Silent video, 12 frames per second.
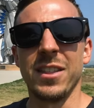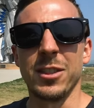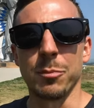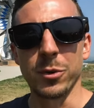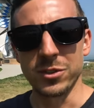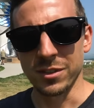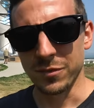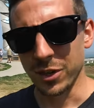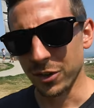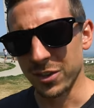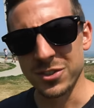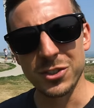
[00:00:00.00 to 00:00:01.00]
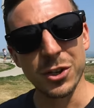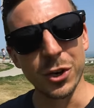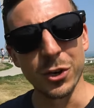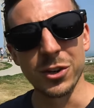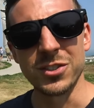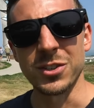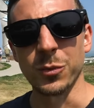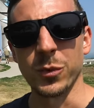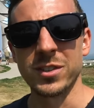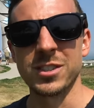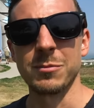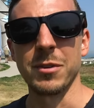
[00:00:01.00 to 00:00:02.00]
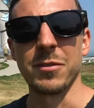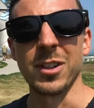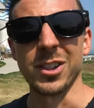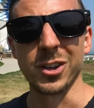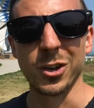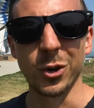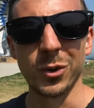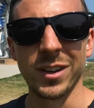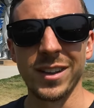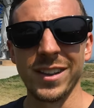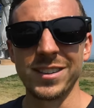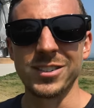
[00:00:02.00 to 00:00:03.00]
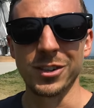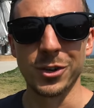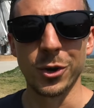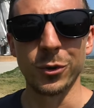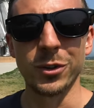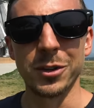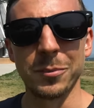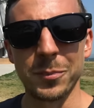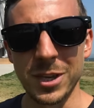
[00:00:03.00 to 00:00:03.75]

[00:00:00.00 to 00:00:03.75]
the perseverance, courage, and wisdom of the Lakota and Dakota